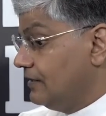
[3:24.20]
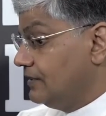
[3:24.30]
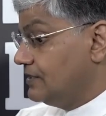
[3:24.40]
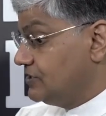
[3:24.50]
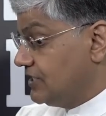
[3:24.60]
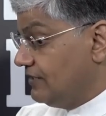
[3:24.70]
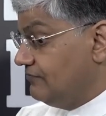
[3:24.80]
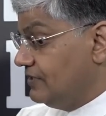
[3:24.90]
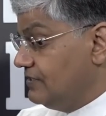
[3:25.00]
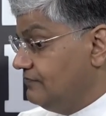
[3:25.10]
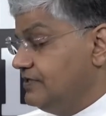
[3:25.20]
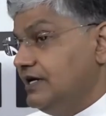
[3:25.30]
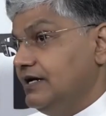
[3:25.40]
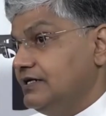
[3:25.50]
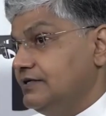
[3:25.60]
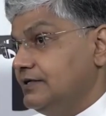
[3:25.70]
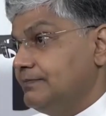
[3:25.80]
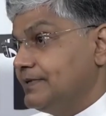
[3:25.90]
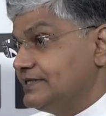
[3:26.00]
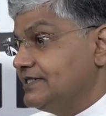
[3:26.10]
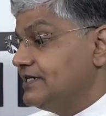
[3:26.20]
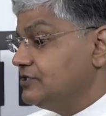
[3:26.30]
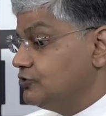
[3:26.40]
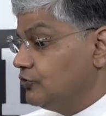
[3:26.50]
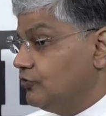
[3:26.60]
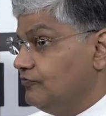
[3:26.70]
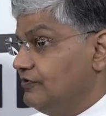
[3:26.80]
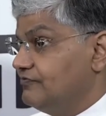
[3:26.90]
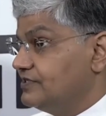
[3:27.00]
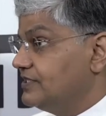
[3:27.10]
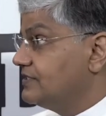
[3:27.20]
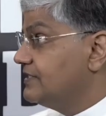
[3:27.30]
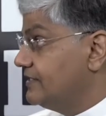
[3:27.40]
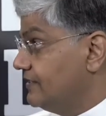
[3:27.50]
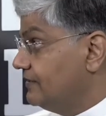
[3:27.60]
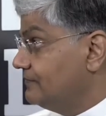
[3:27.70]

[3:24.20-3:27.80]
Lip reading: in January, we had President Jokowi visit India.